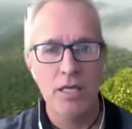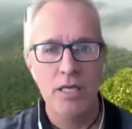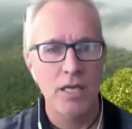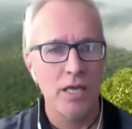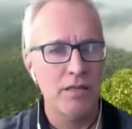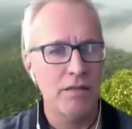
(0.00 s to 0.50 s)

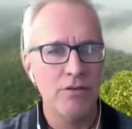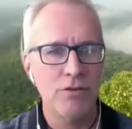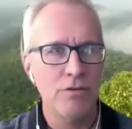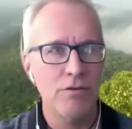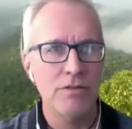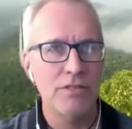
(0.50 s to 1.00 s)
and
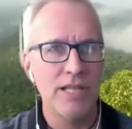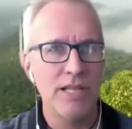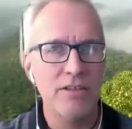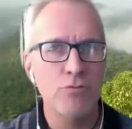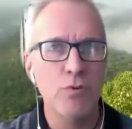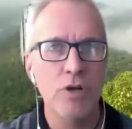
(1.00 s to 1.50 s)
that
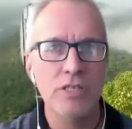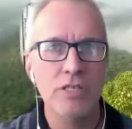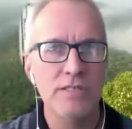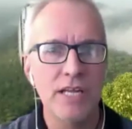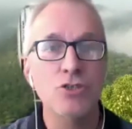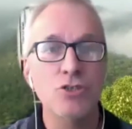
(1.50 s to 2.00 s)

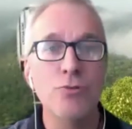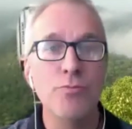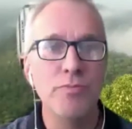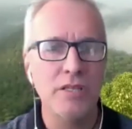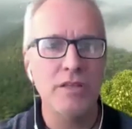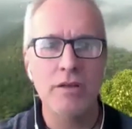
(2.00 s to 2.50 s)
should be
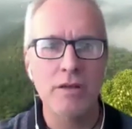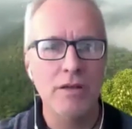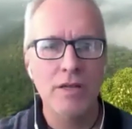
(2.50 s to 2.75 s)
the